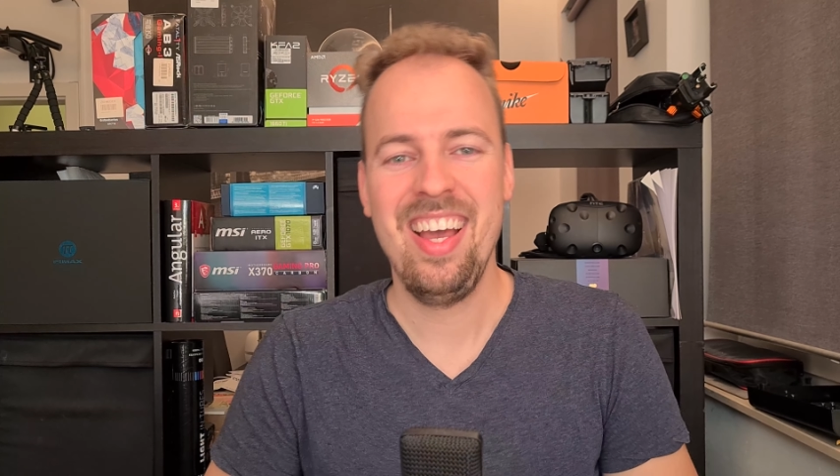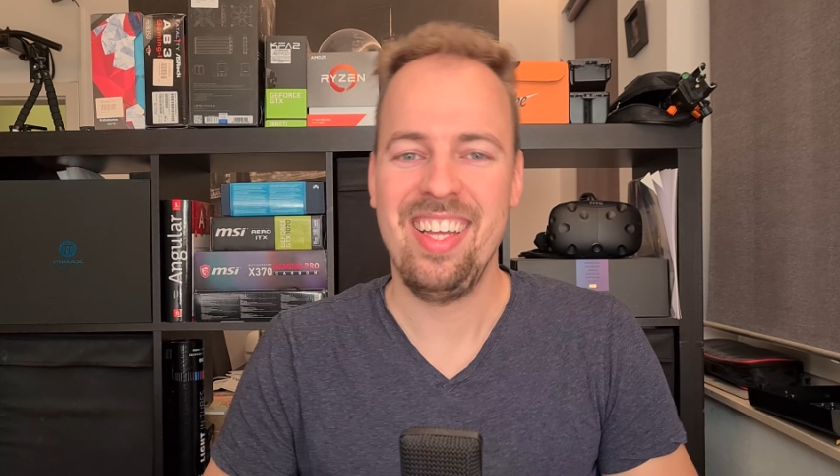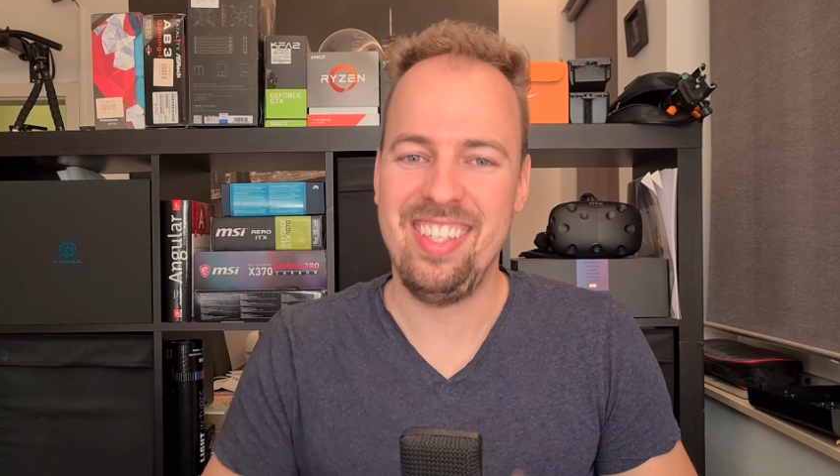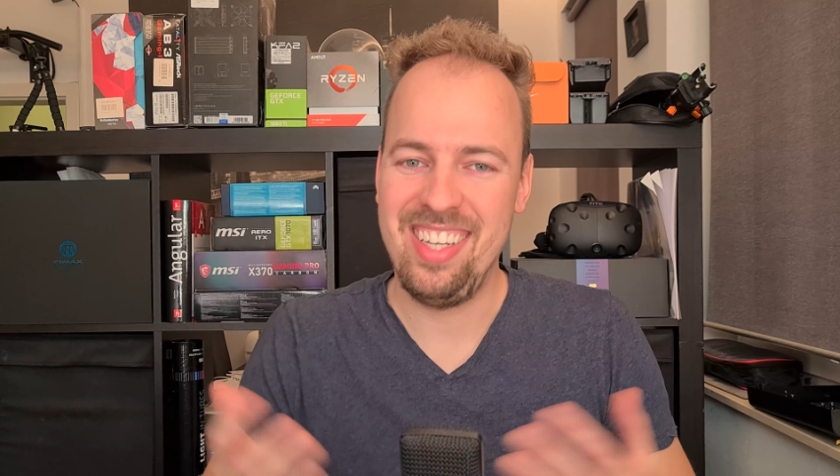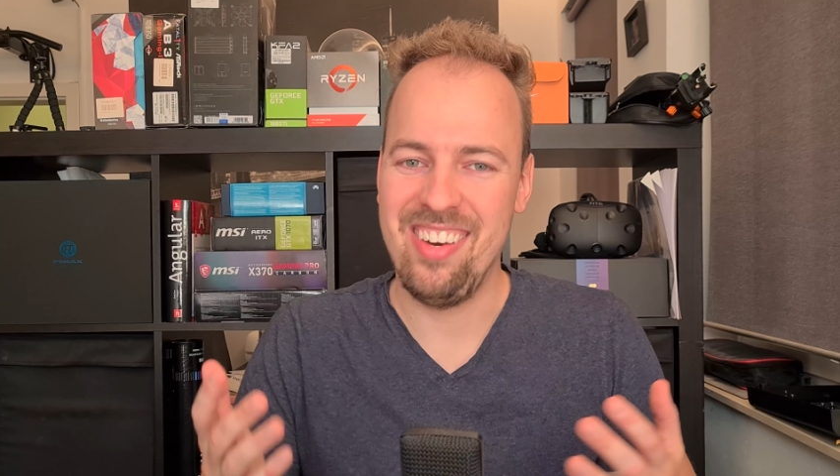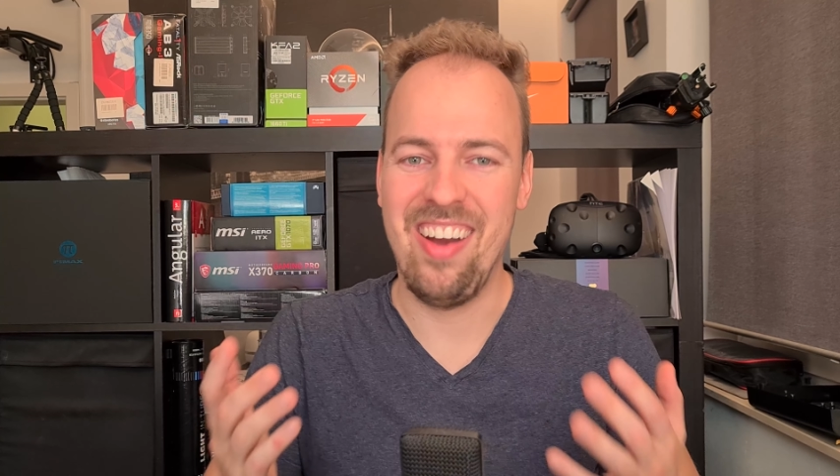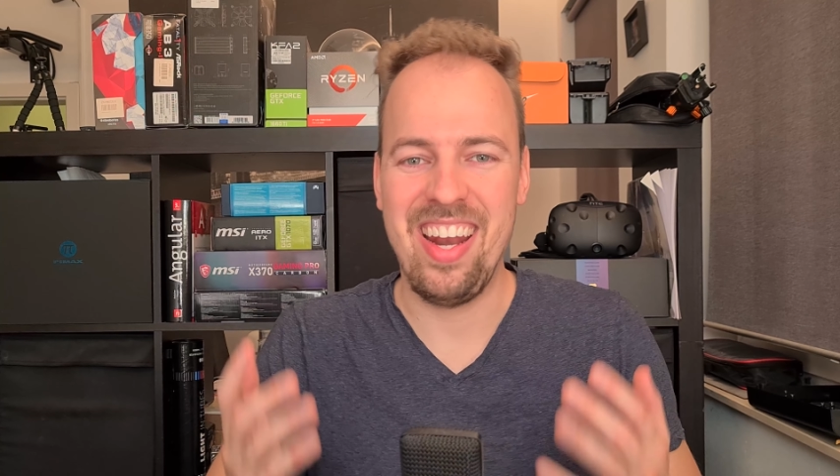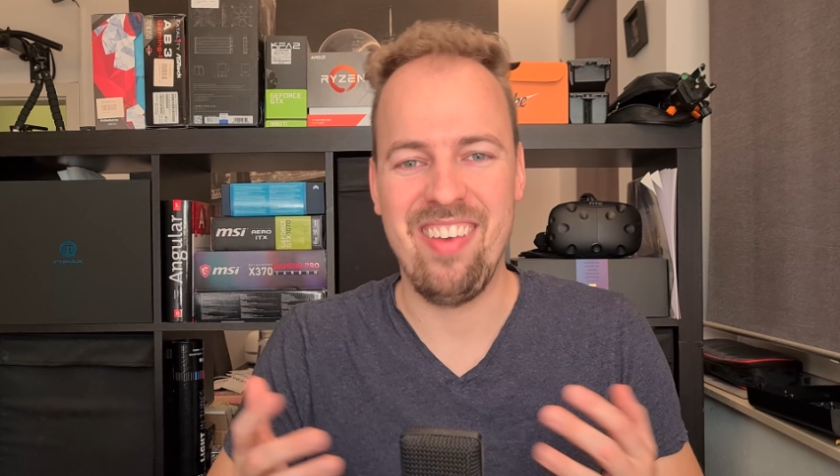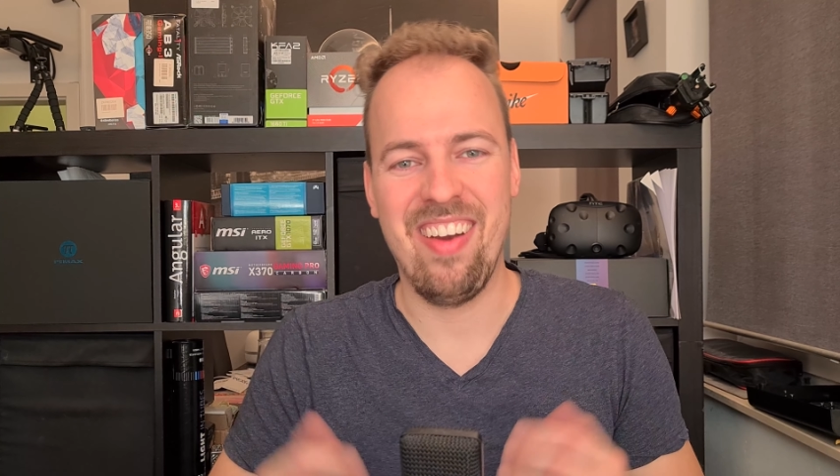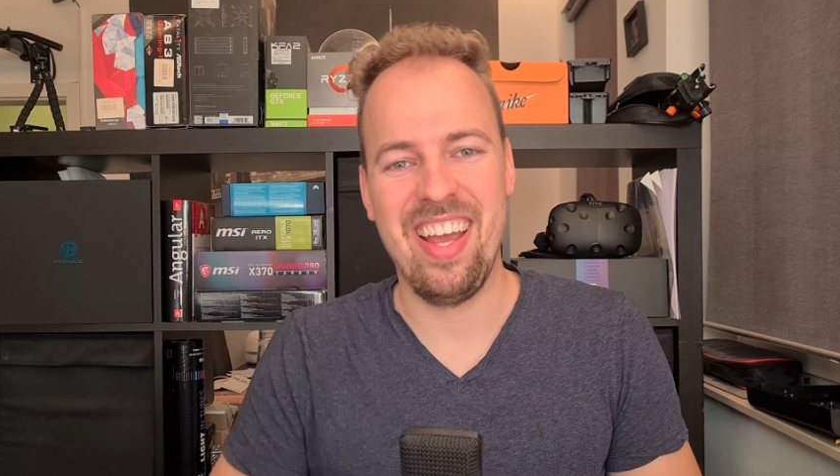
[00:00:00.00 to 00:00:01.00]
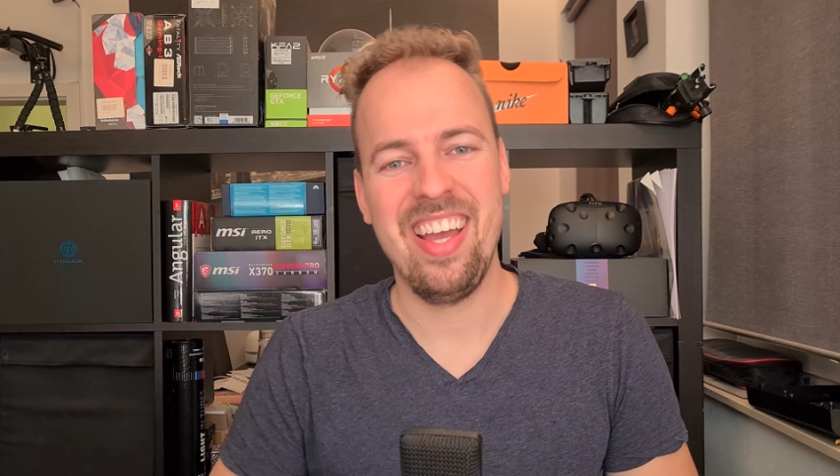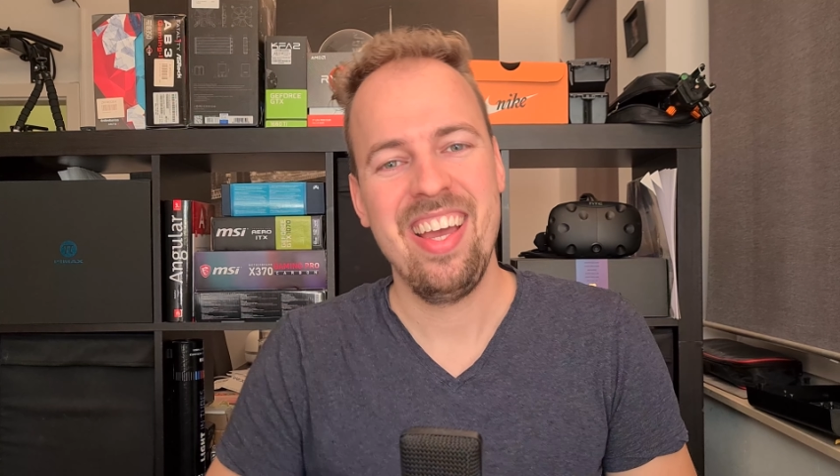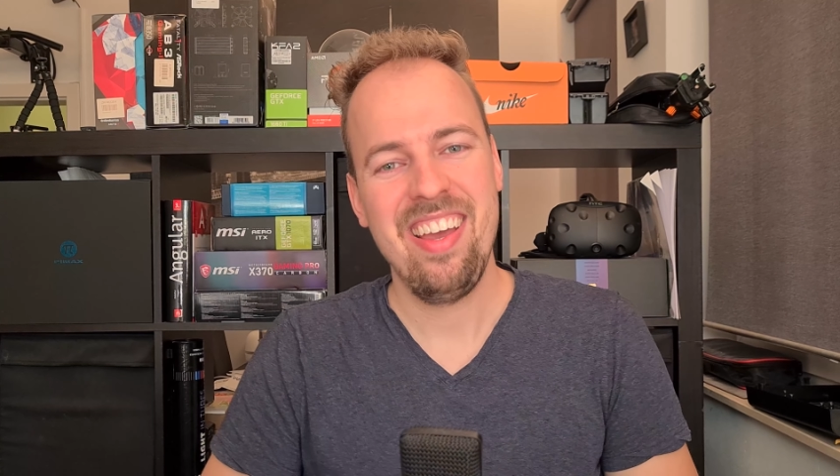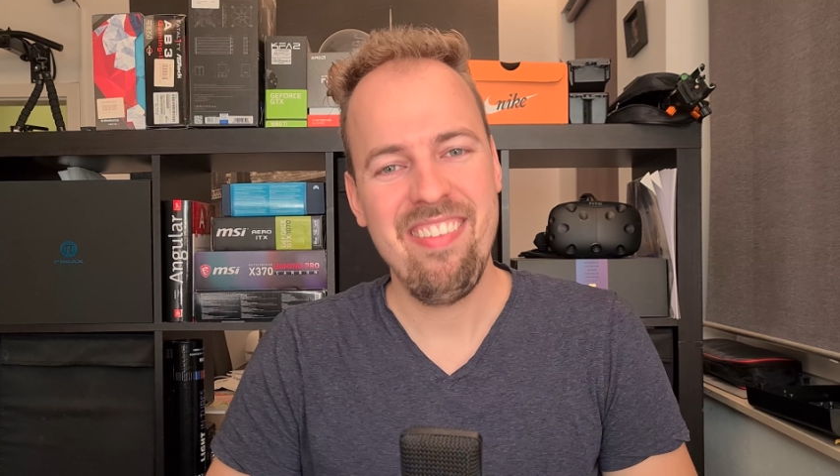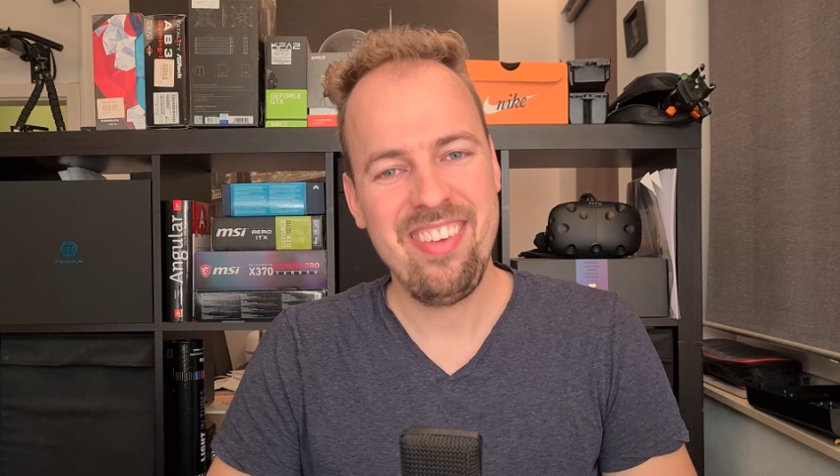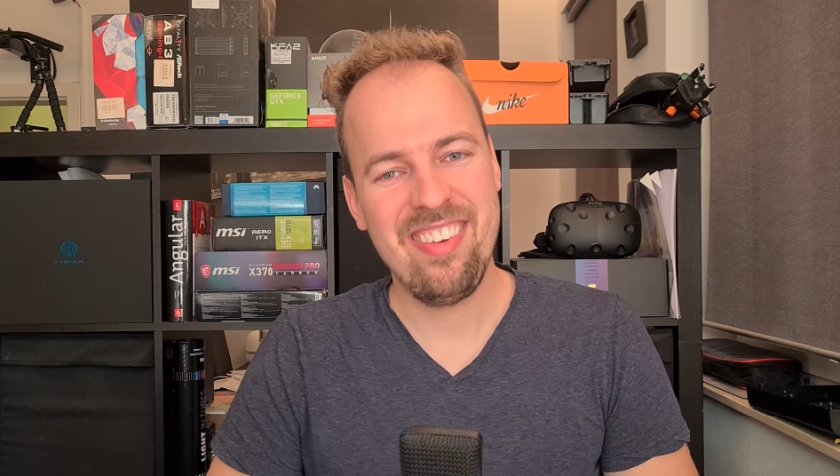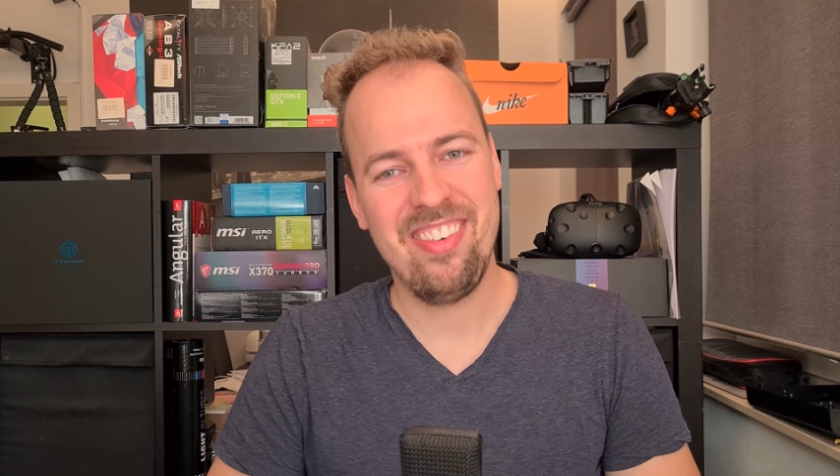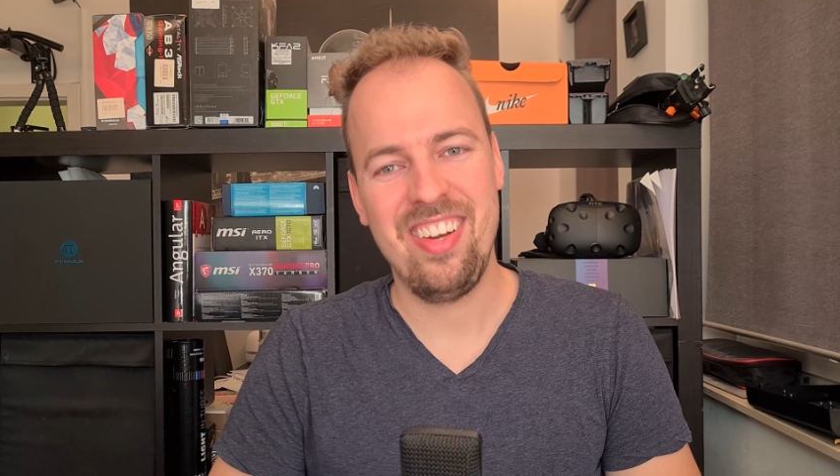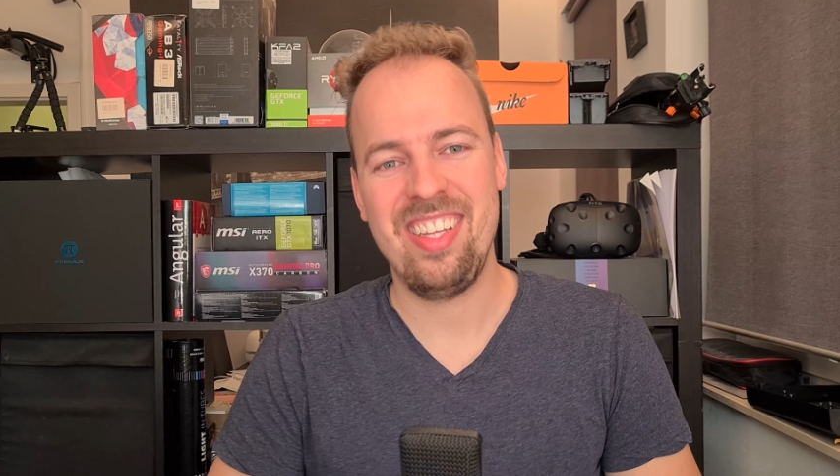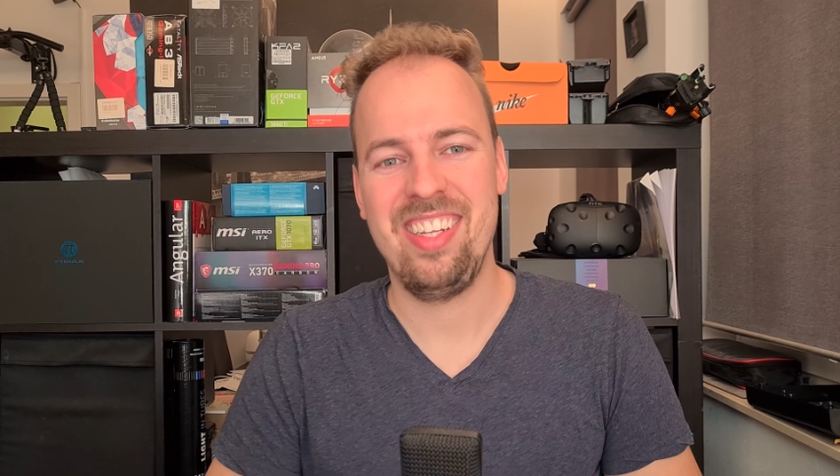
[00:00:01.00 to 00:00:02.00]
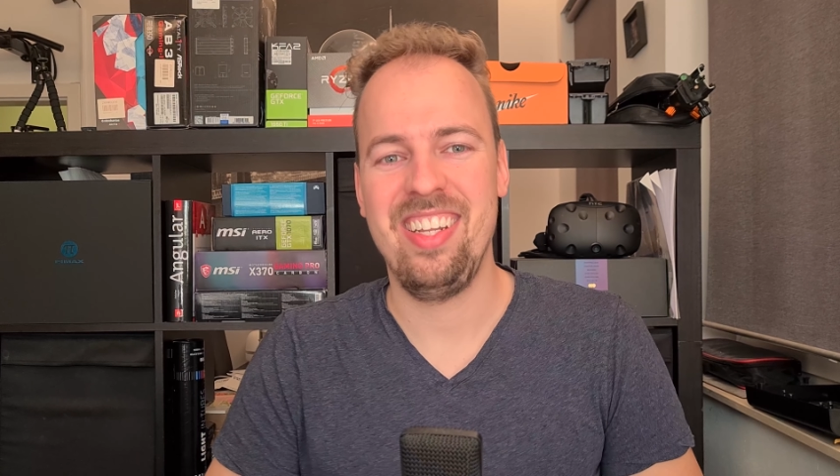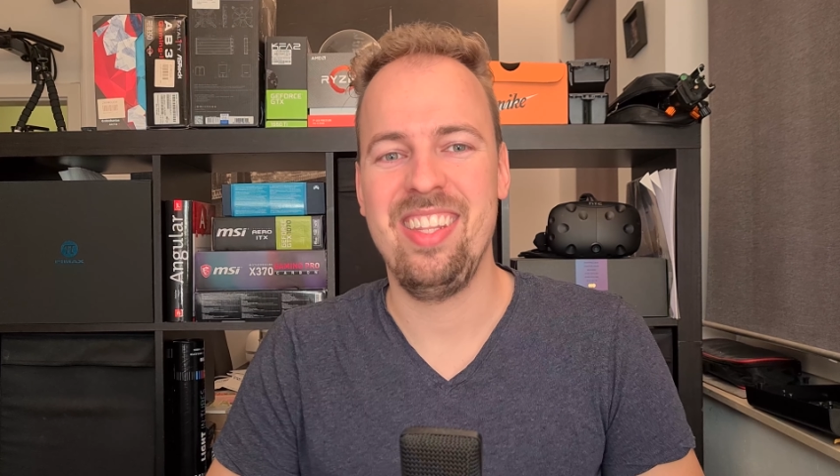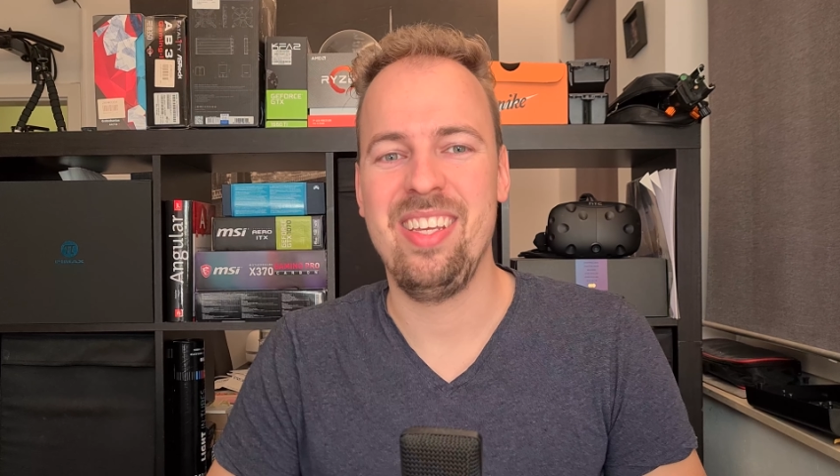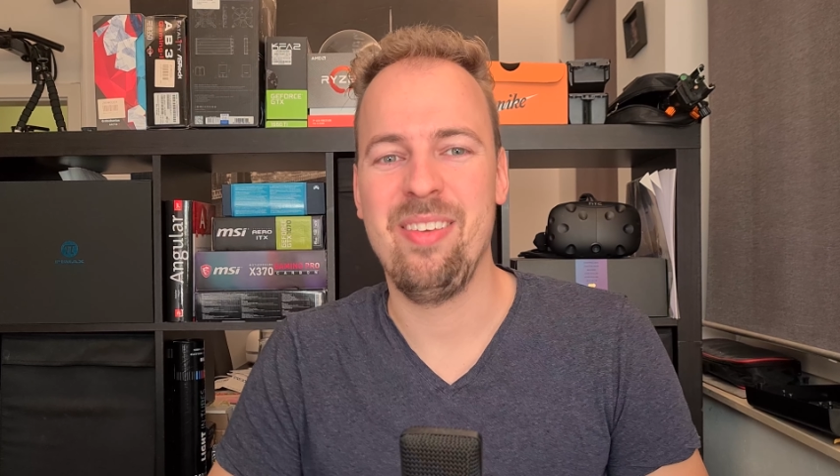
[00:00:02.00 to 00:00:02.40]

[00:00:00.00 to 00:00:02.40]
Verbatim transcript: So anyway, if you're interested in the